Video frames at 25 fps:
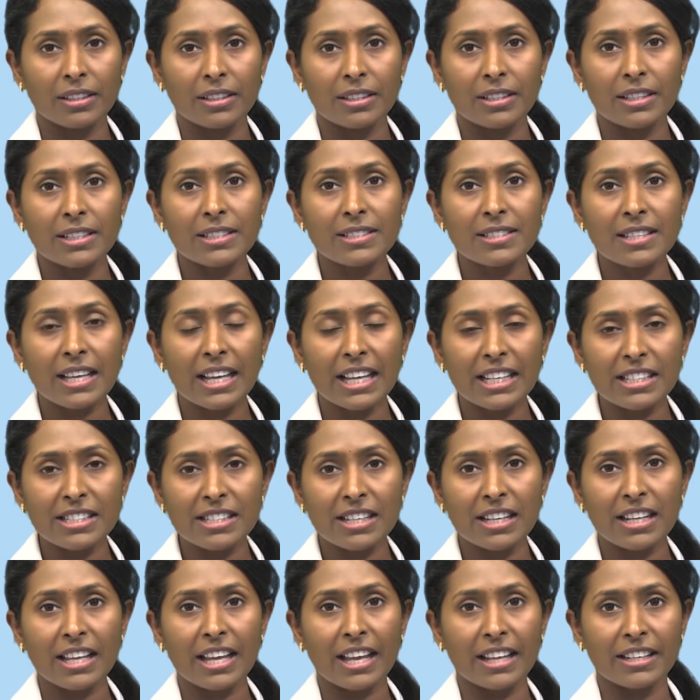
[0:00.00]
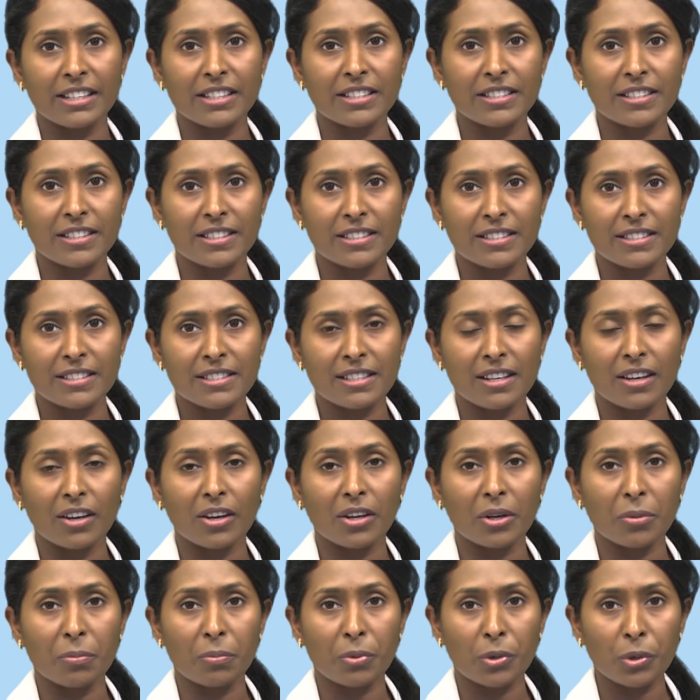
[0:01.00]
These HLA antigens
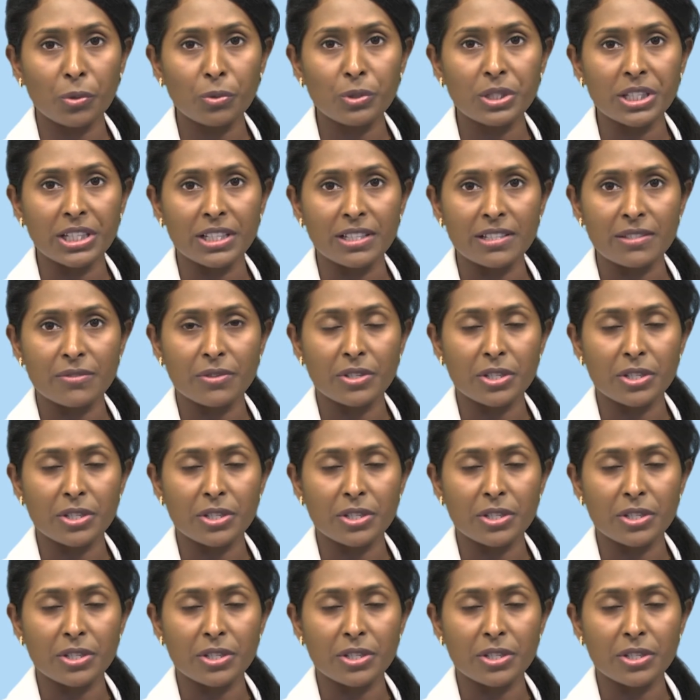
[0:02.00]
are proteins